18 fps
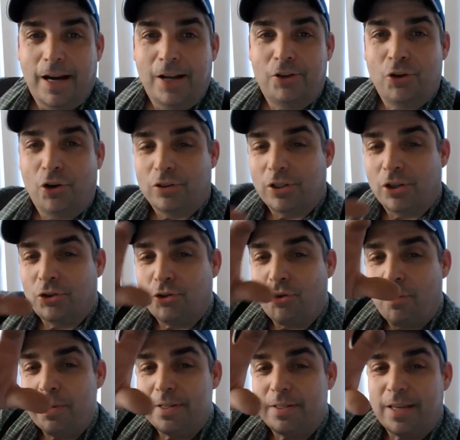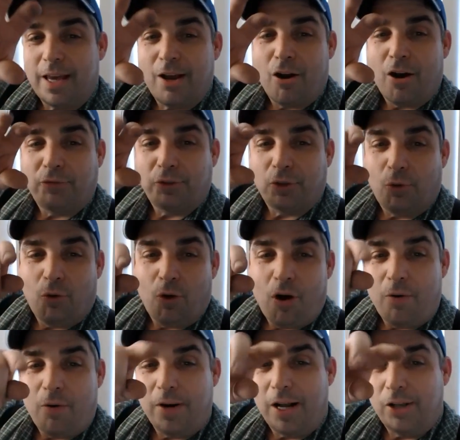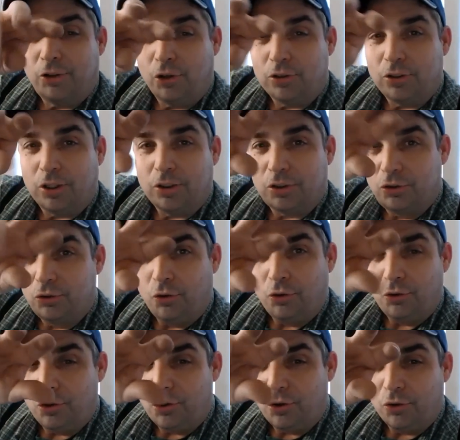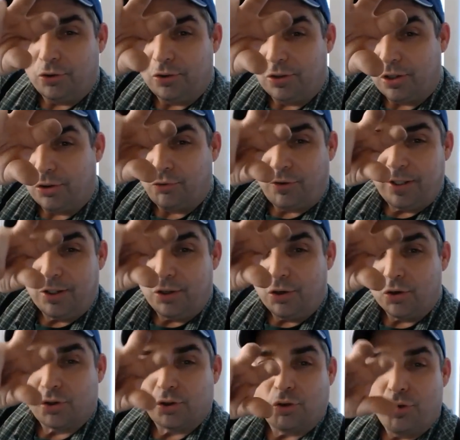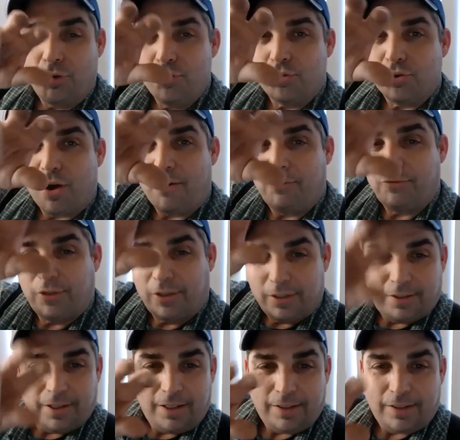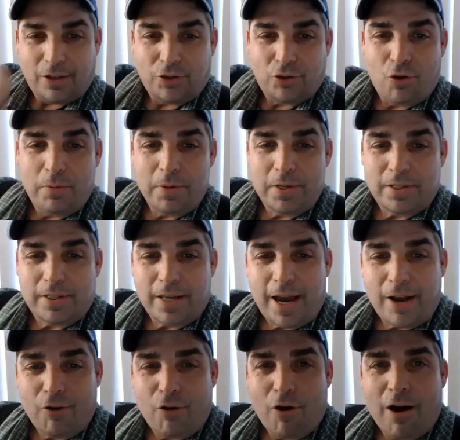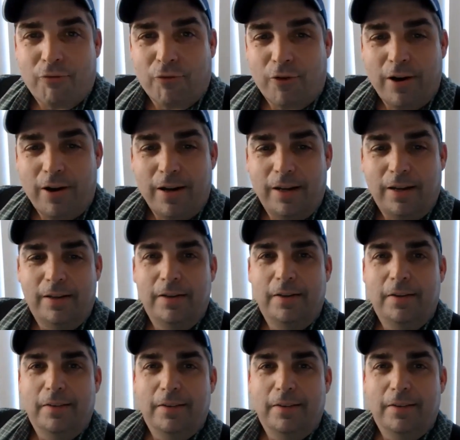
I took the thermostat off the wall and I took the two little, the three little screws off to take the thermostat off, right?